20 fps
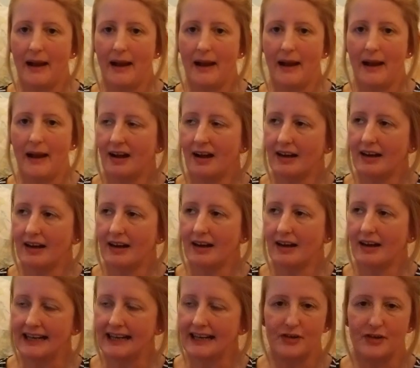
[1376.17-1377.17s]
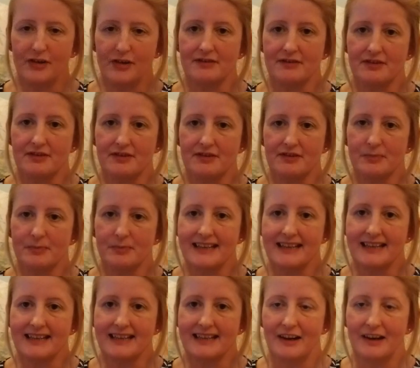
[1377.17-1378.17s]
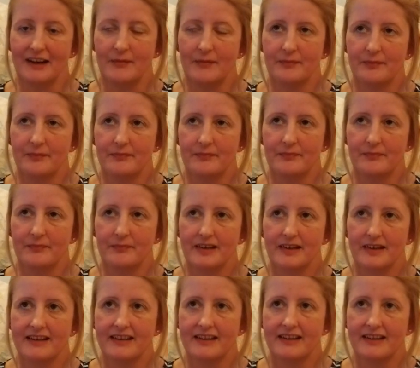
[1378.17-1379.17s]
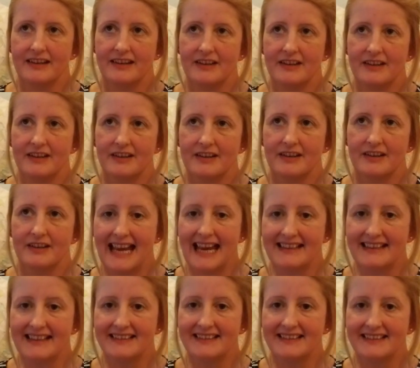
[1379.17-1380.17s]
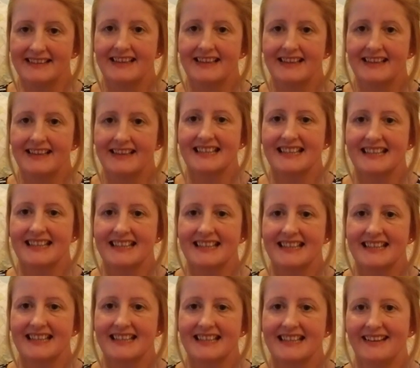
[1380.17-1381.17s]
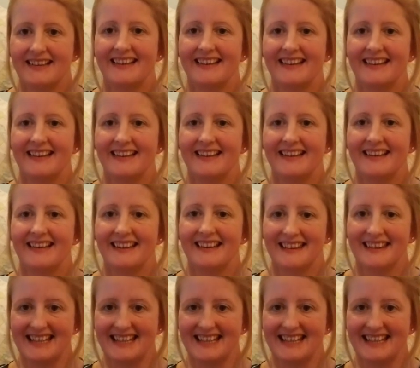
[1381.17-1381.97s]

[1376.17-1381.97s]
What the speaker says: I cannot even speak now. You can skip this